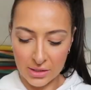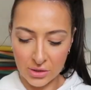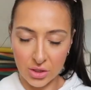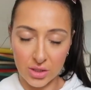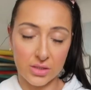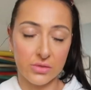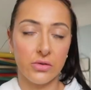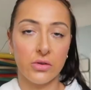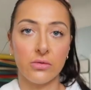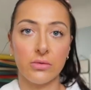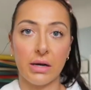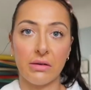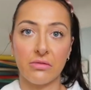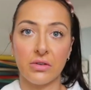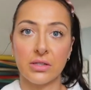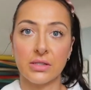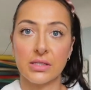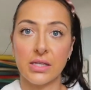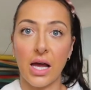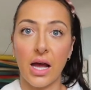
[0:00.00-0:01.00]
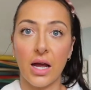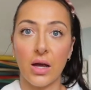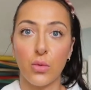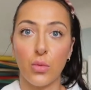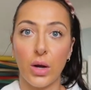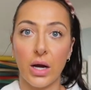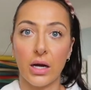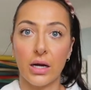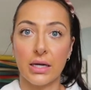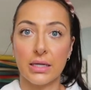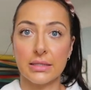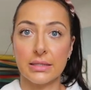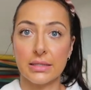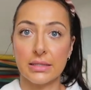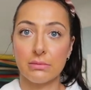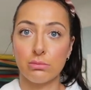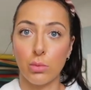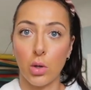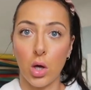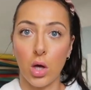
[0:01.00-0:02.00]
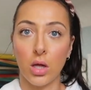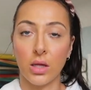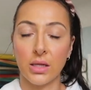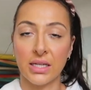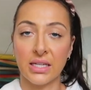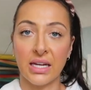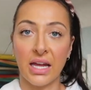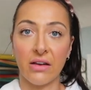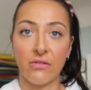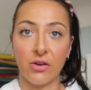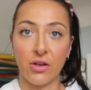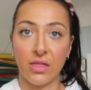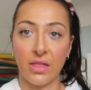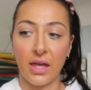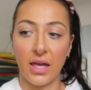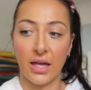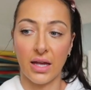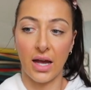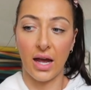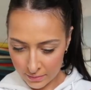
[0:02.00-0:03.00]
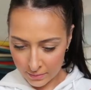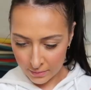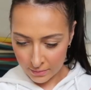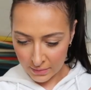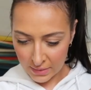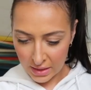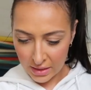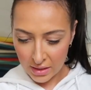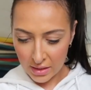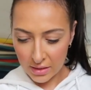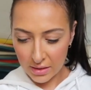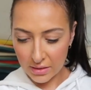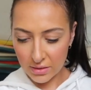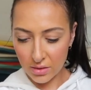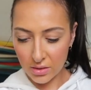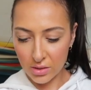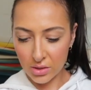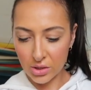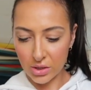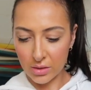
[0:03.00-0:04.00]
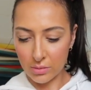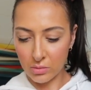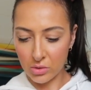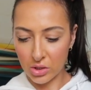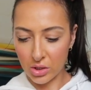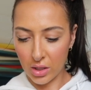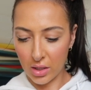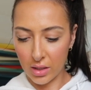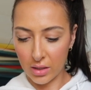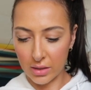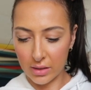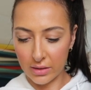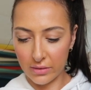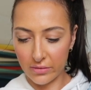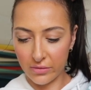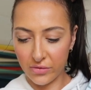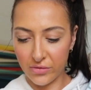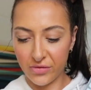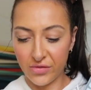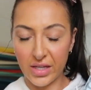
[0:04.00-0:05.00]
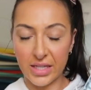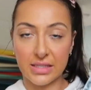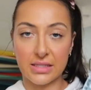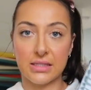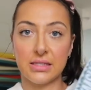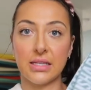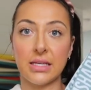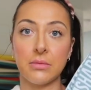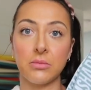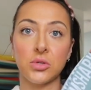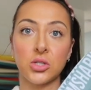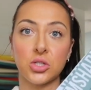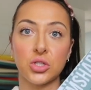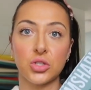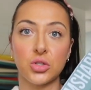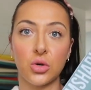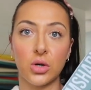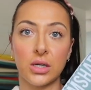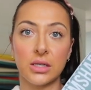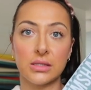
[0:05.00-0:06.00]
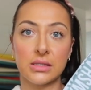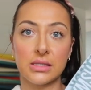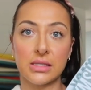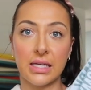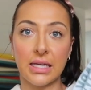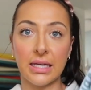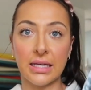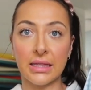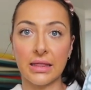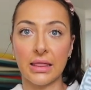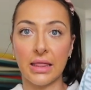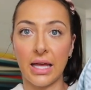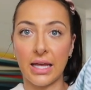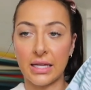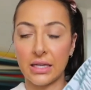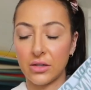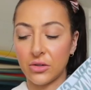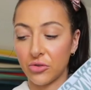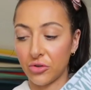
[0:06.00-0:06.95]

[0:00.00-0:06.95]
And just for reference, I wear a small in everything. These are the Gymshark Fit Seamless Shorts in light